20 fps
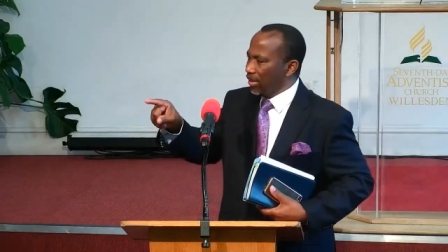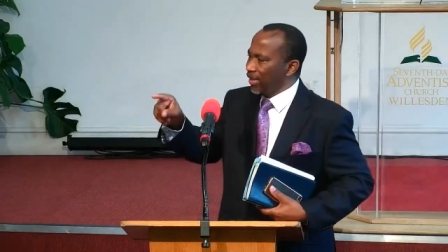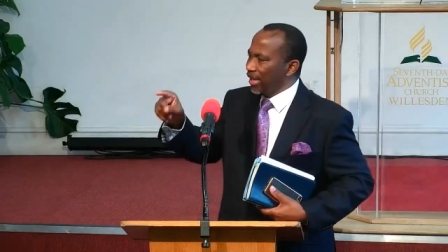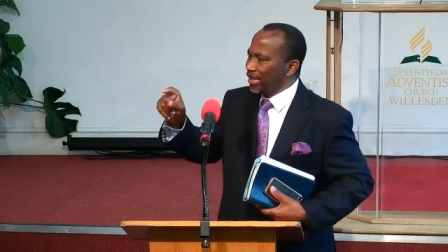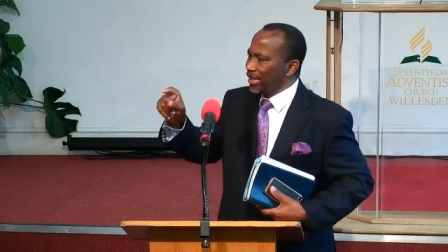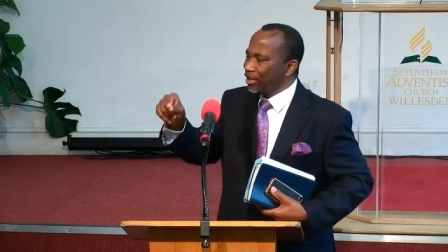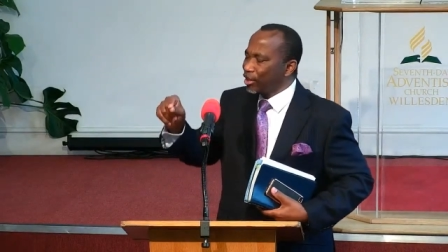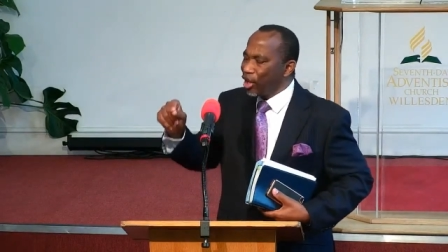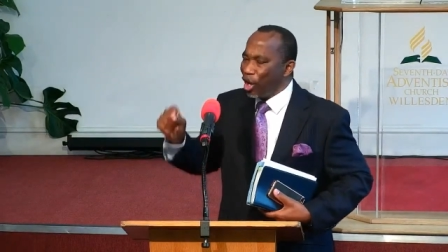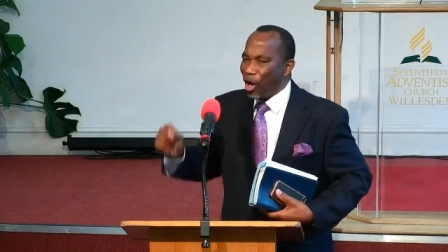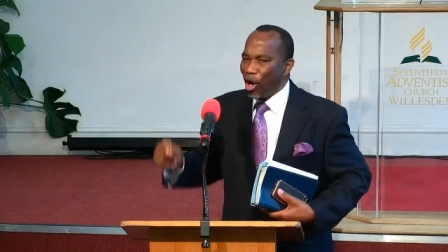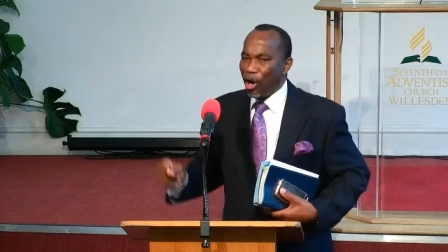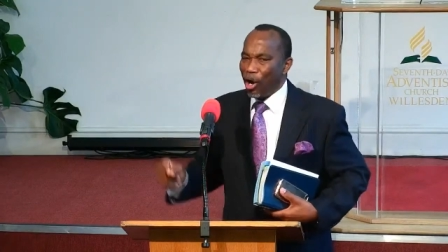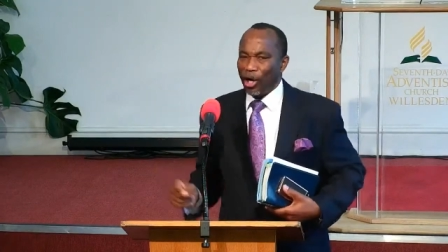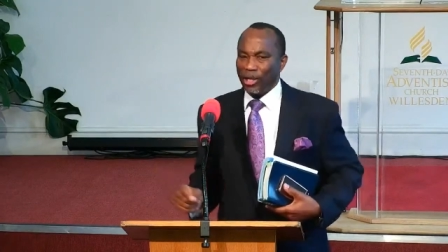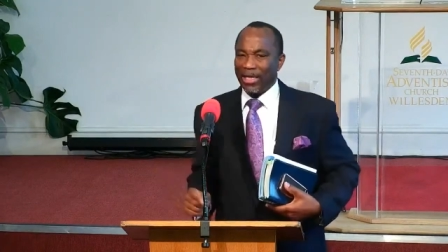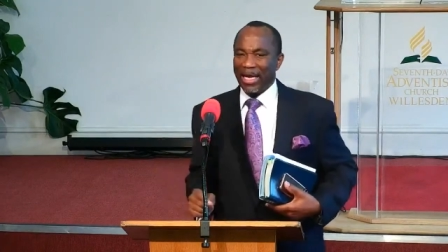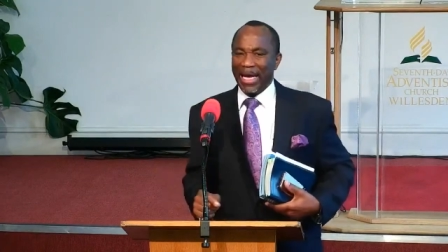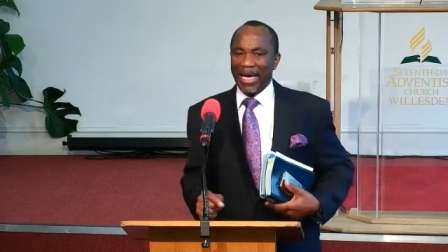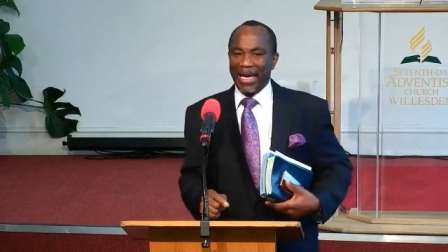that
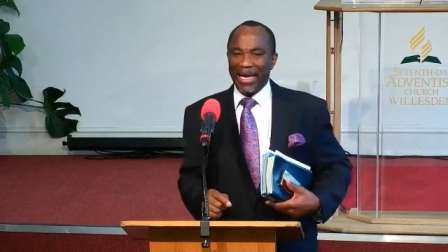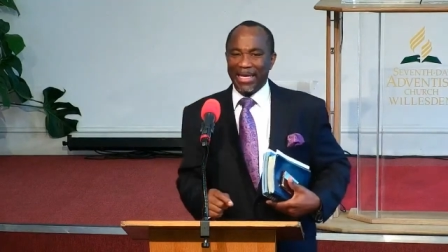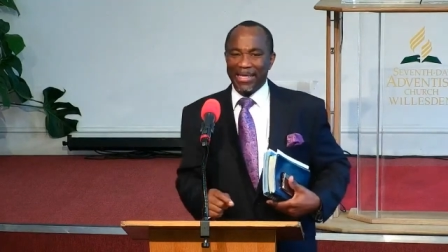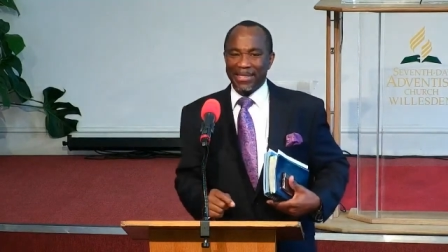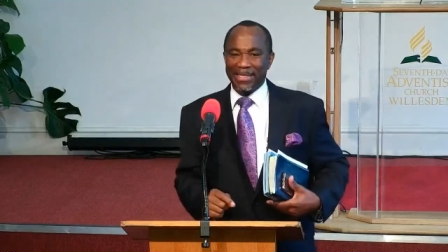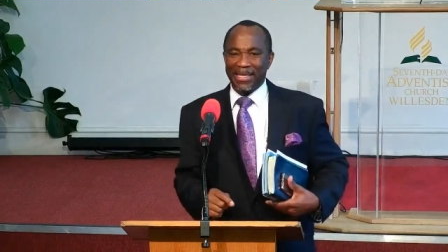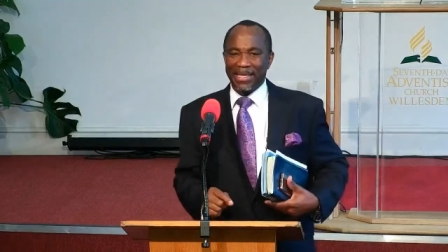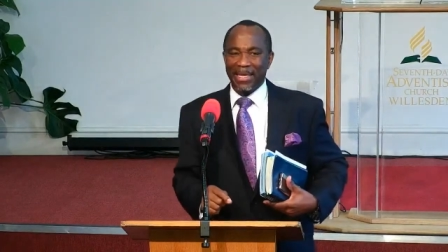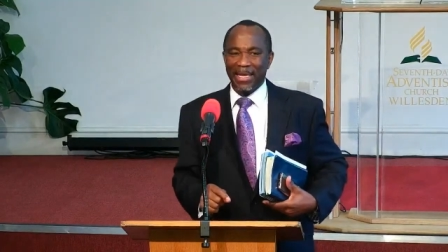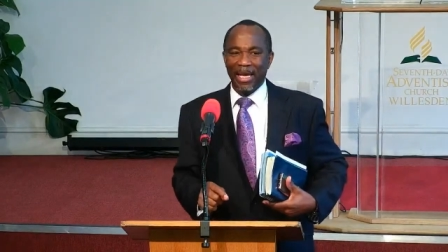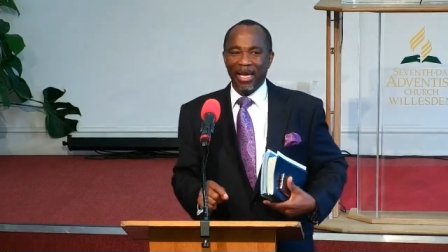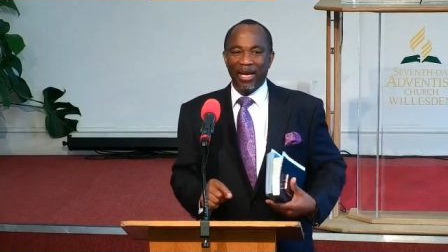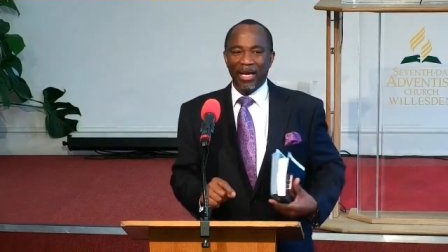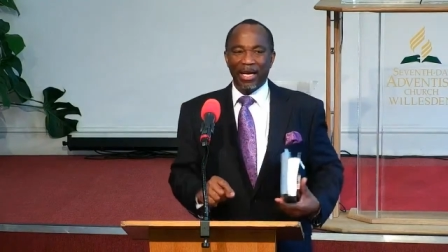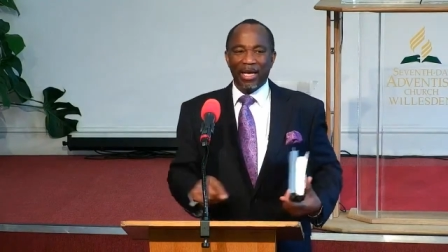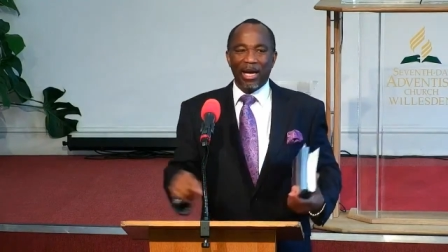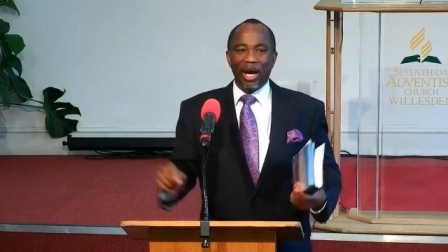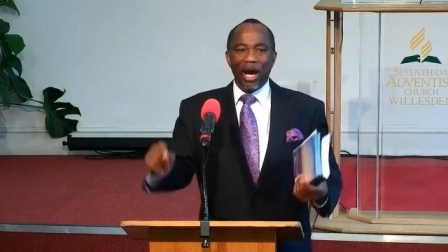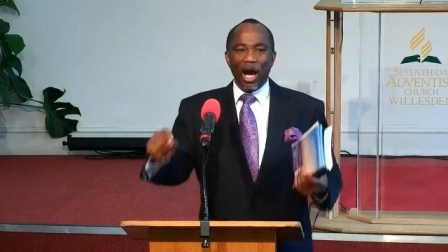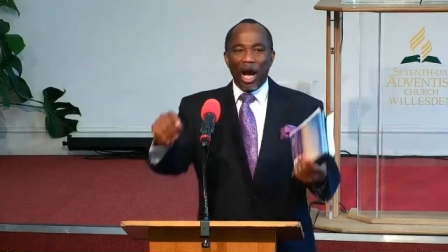God has
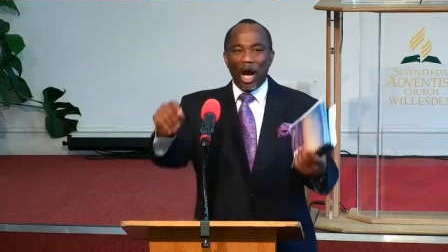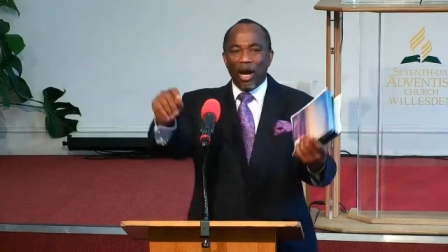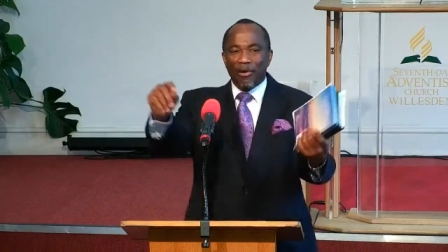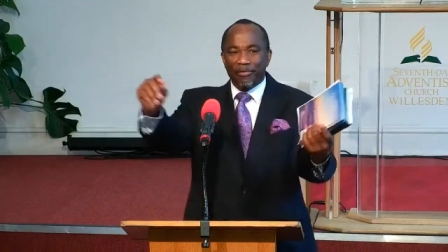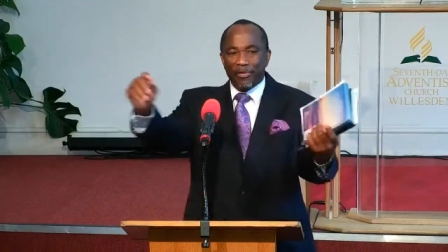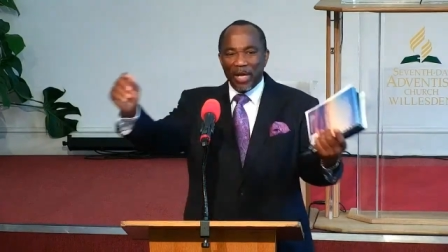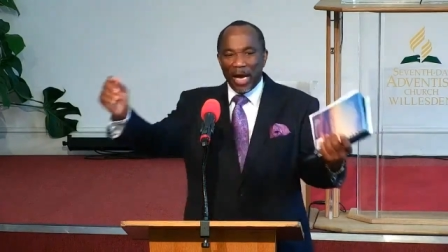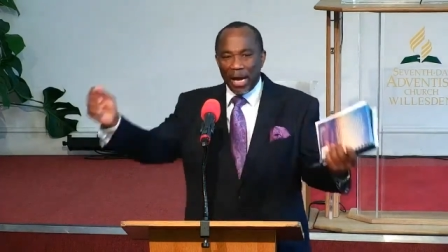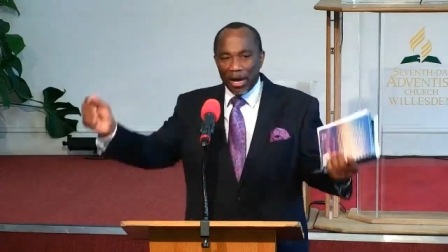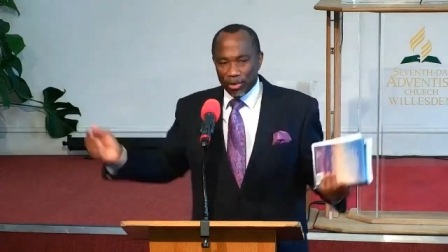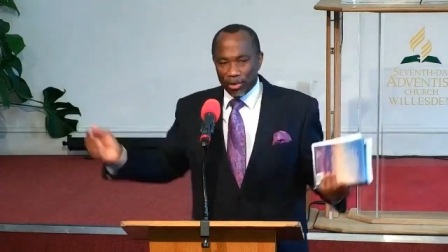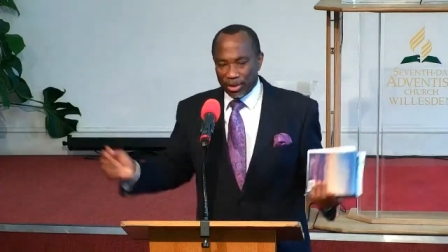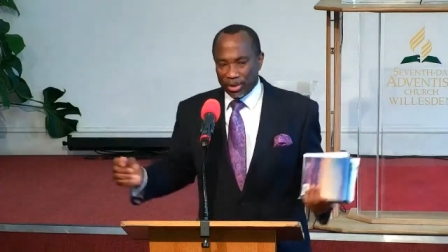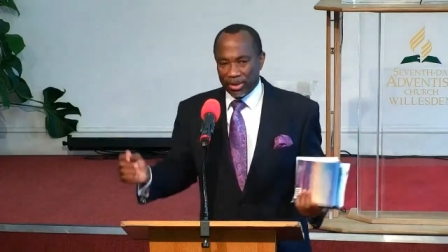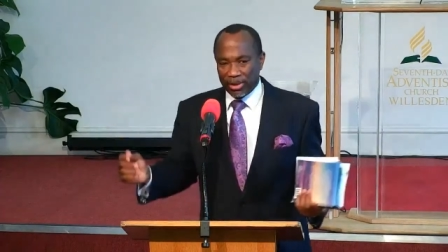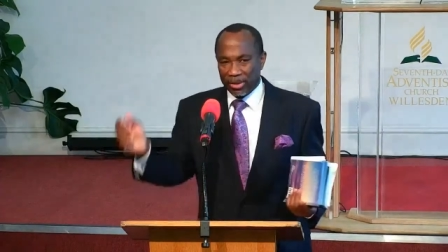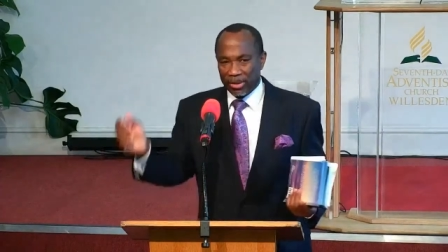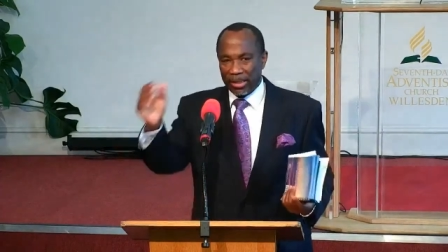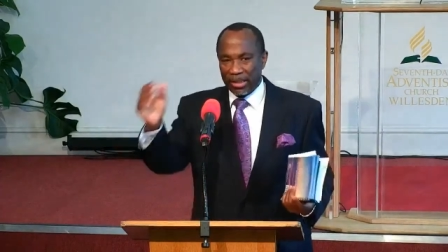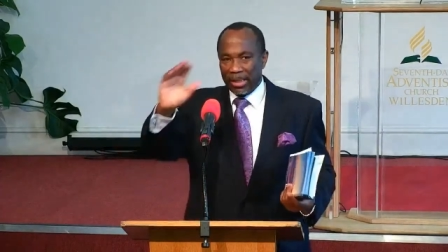carved
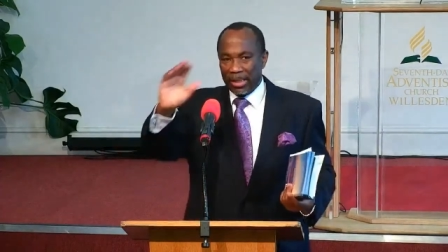out.